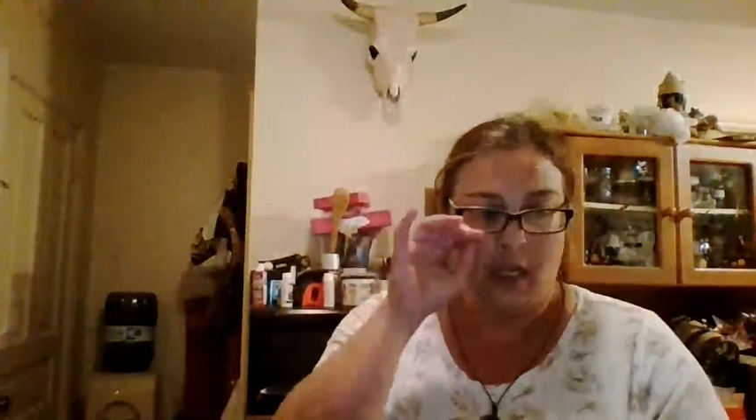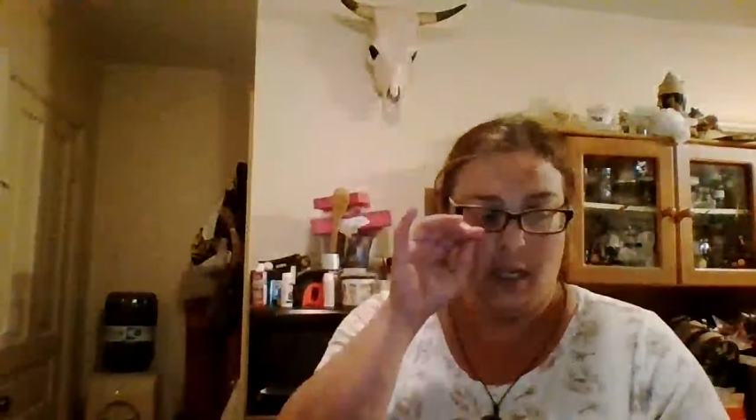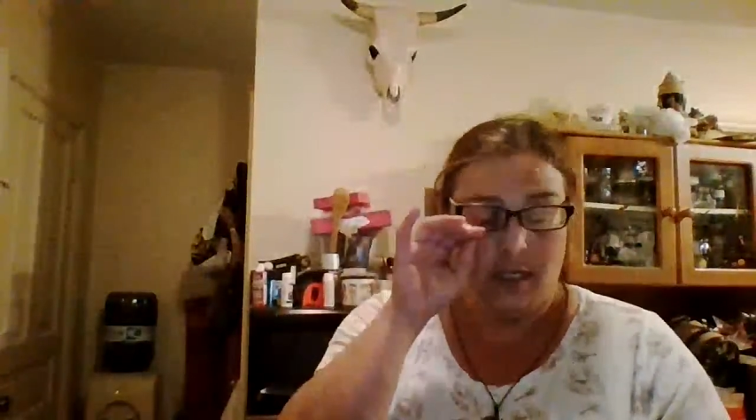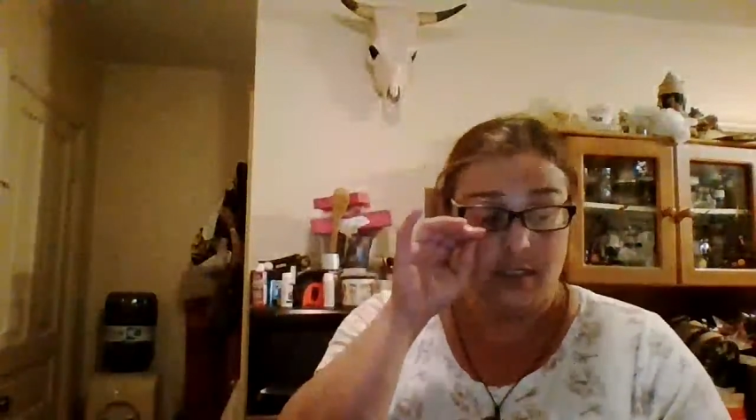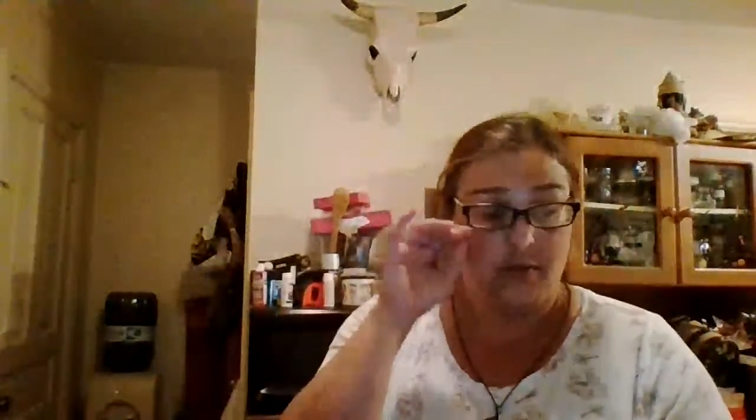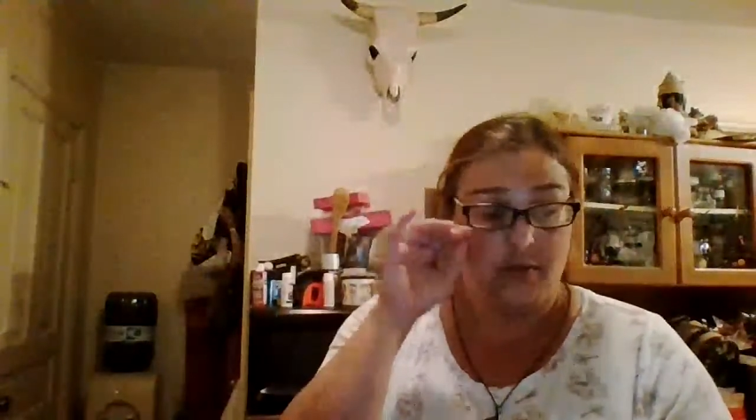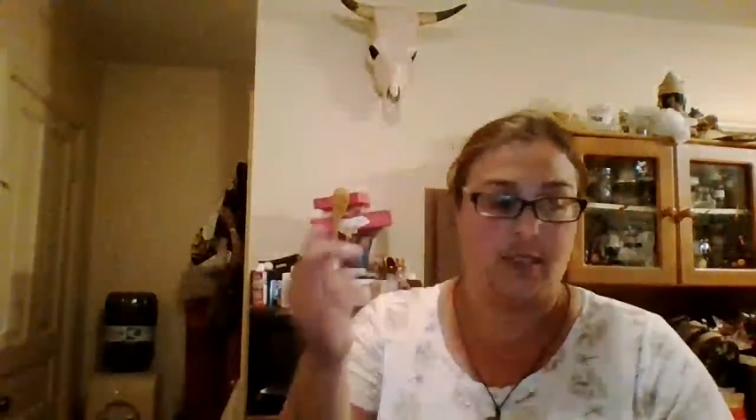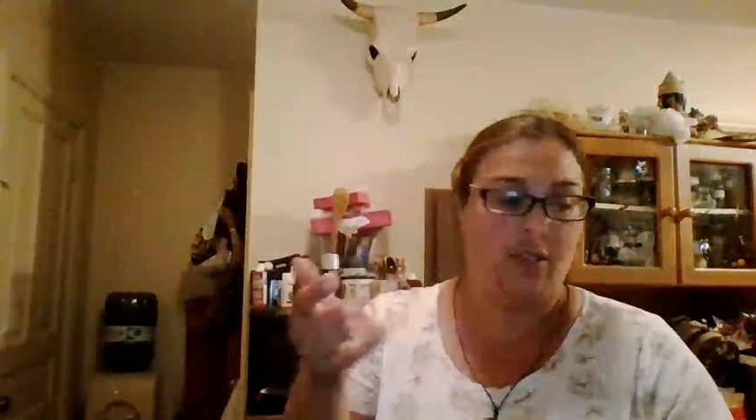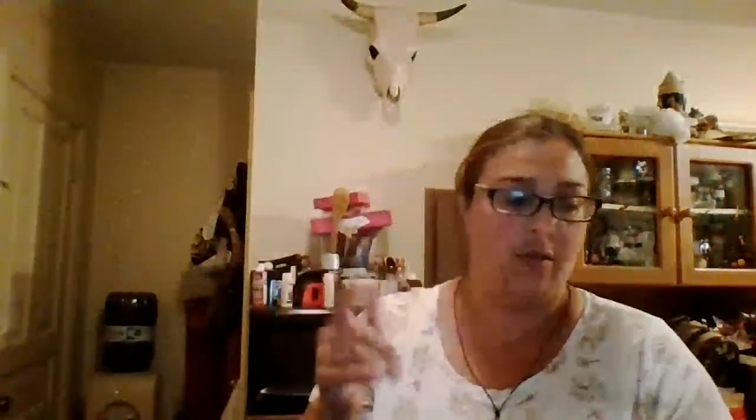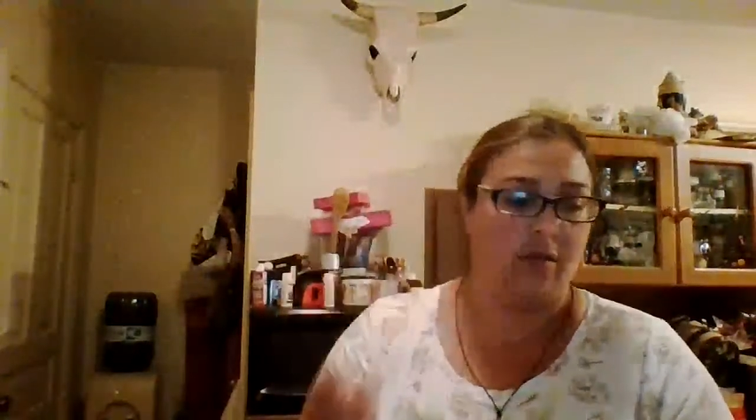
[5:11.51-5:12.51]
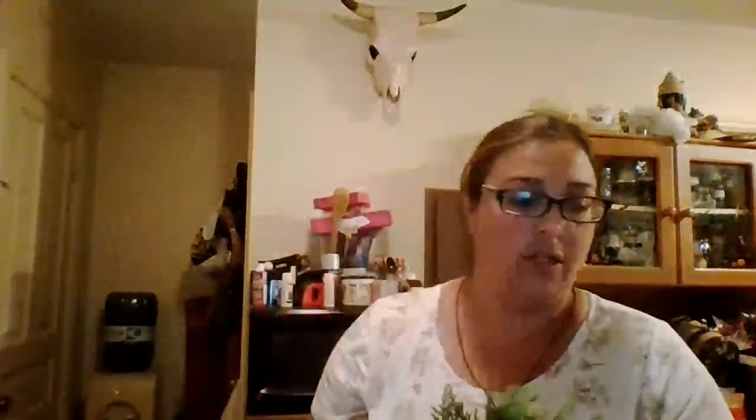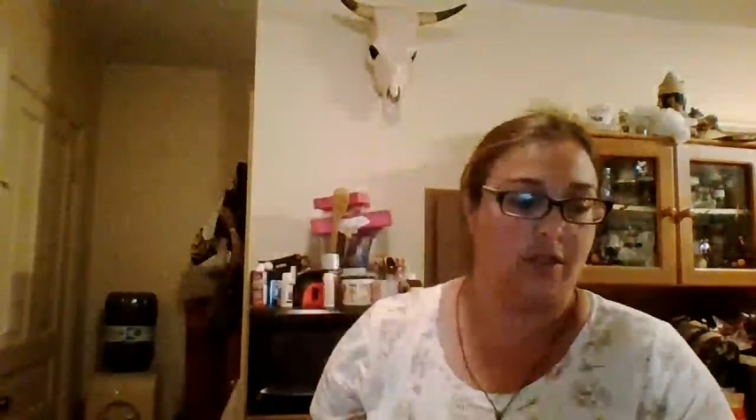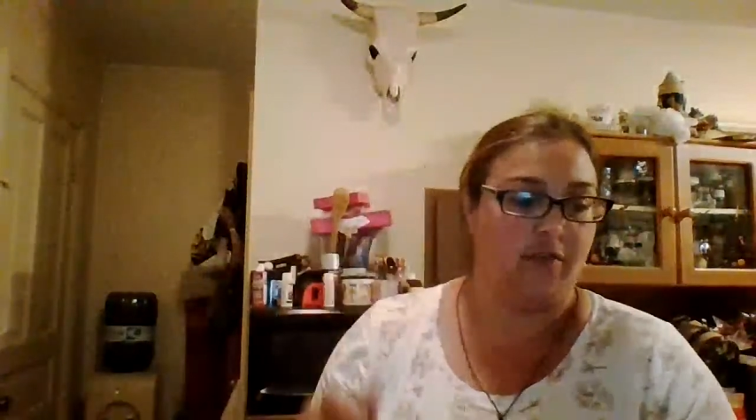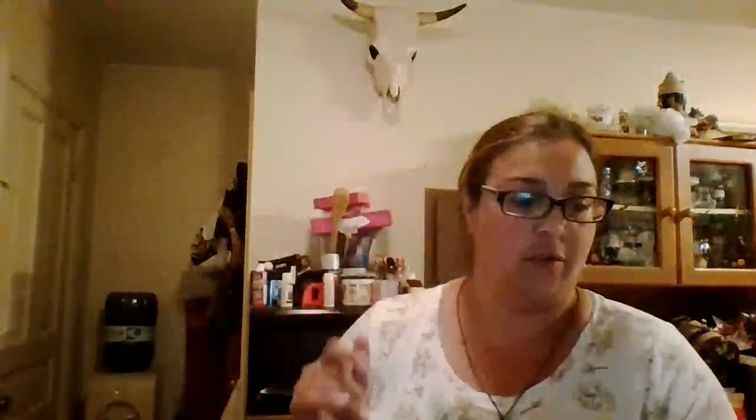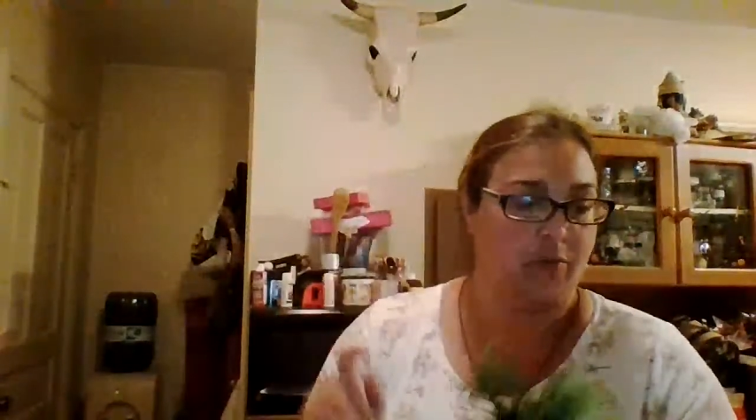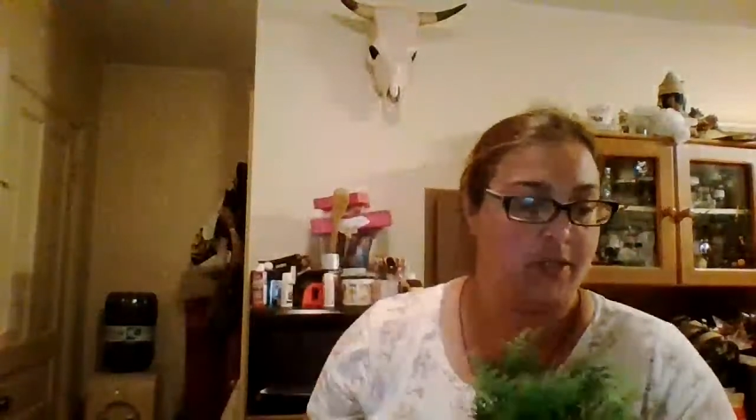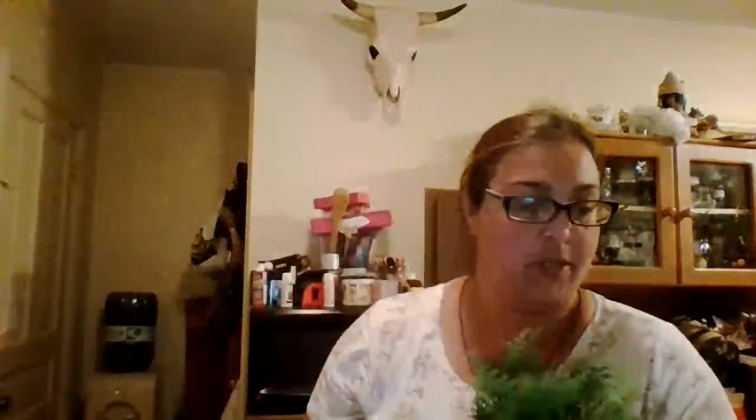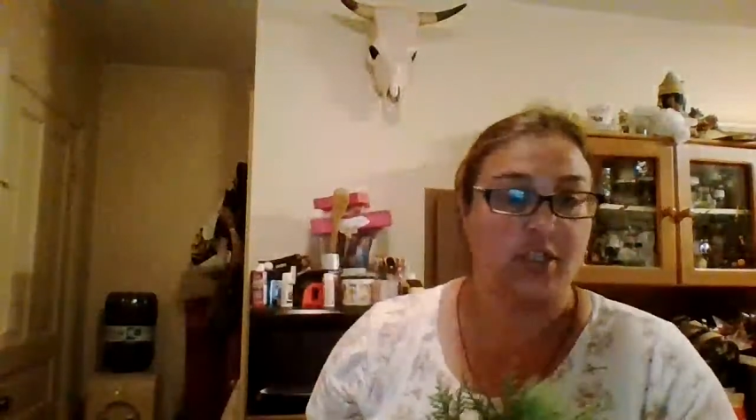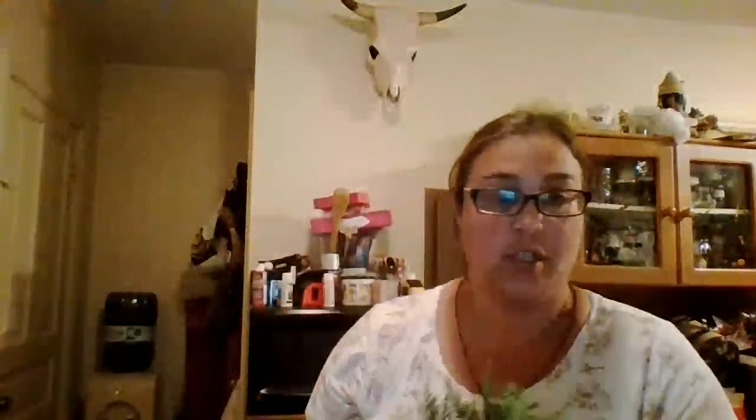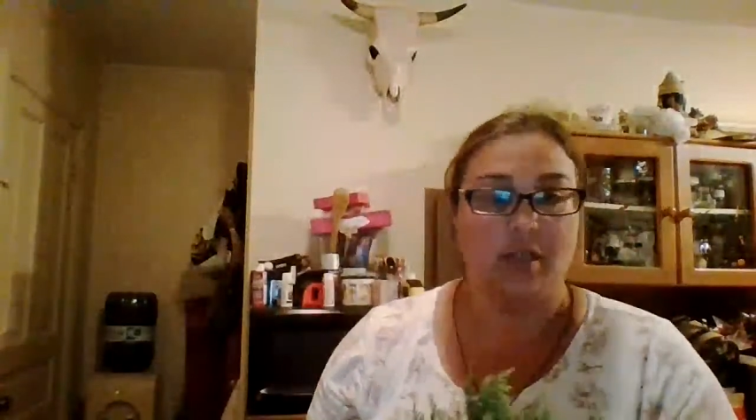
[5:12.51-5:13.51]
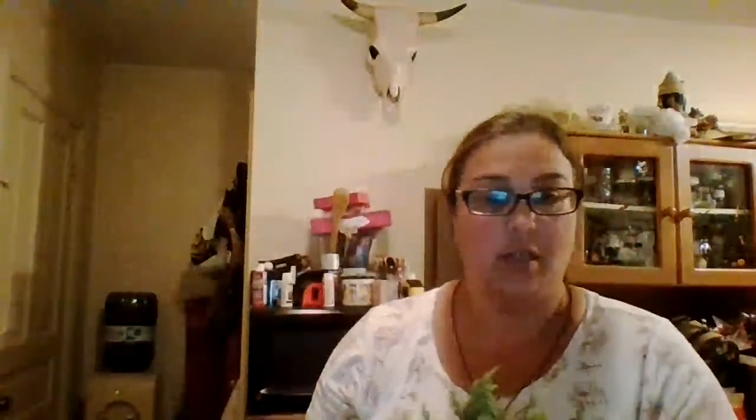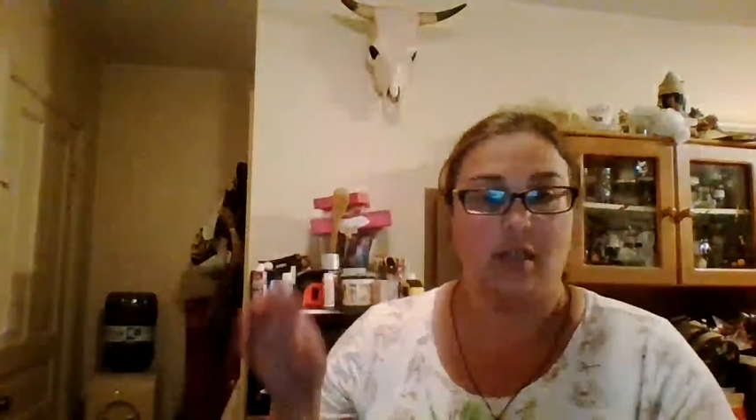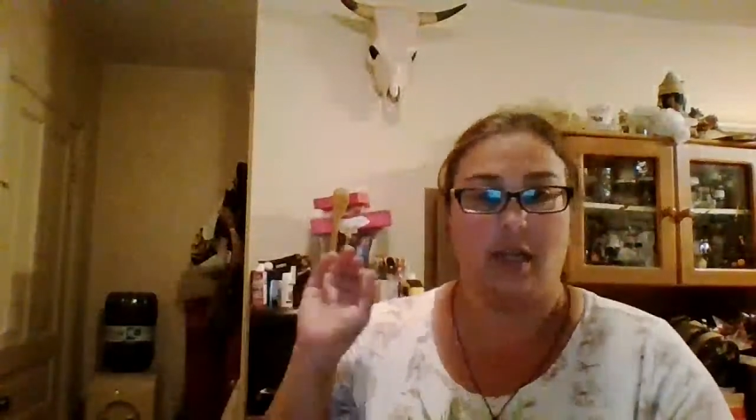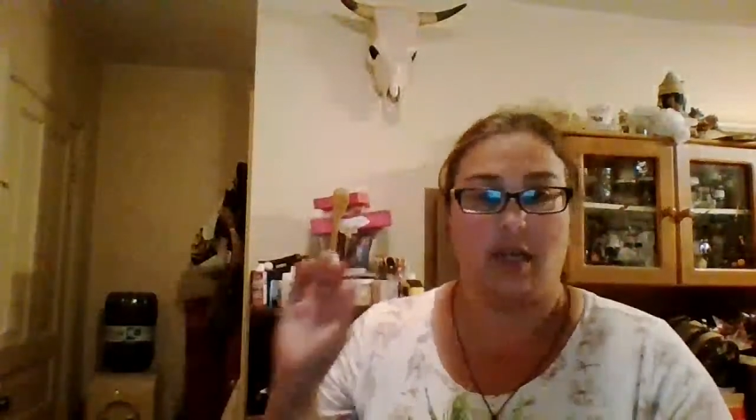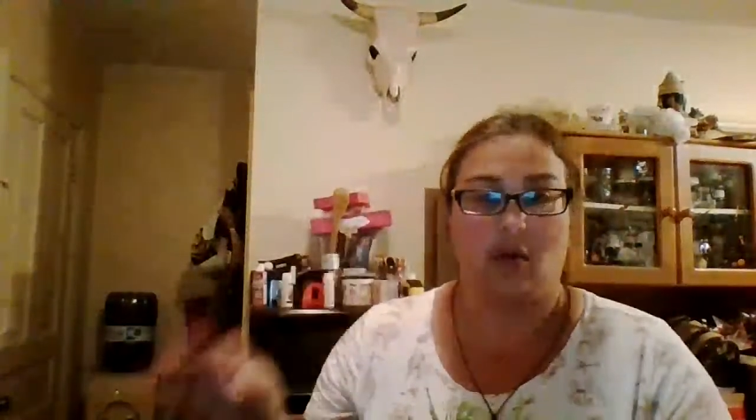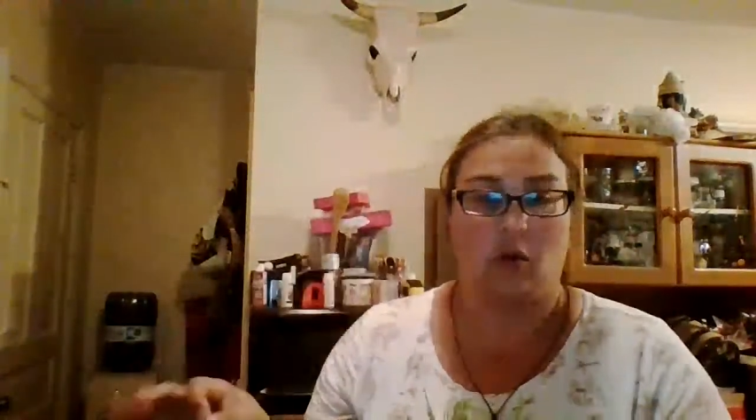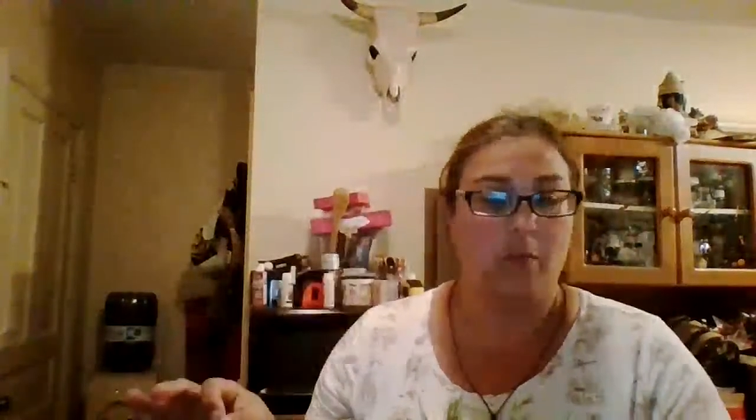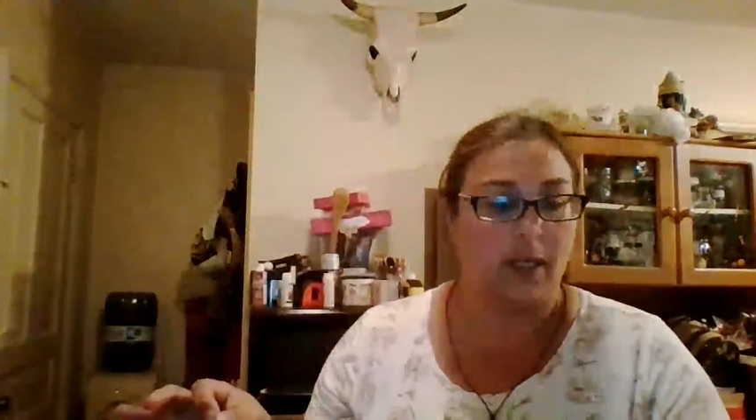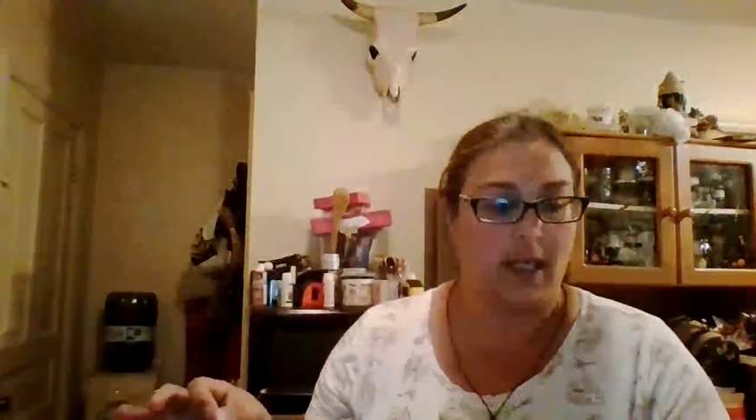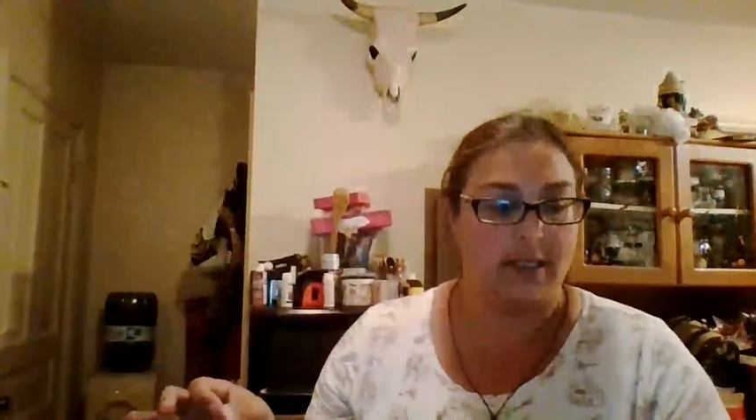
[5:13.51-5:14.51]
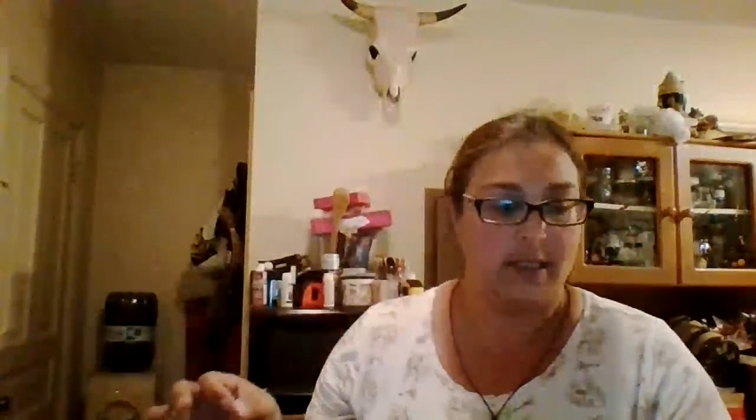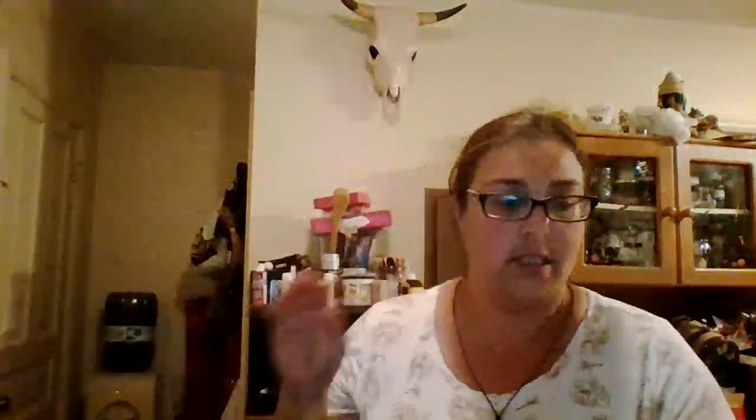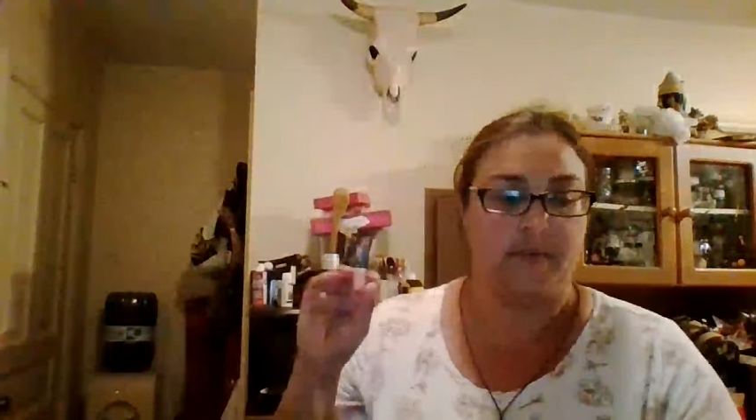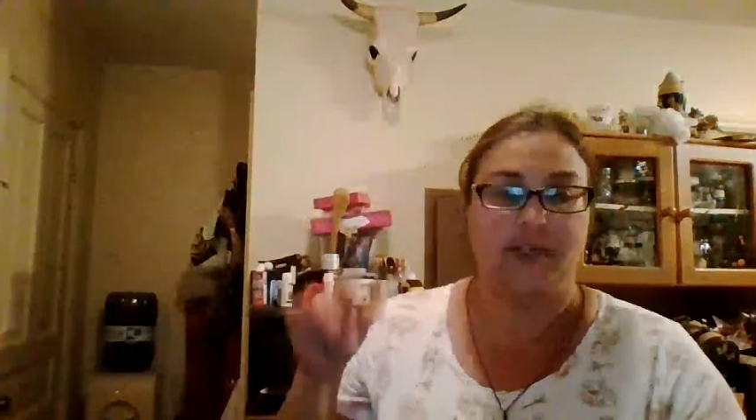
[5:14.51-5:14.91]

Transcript: So cedar is good for protection and home cleansing,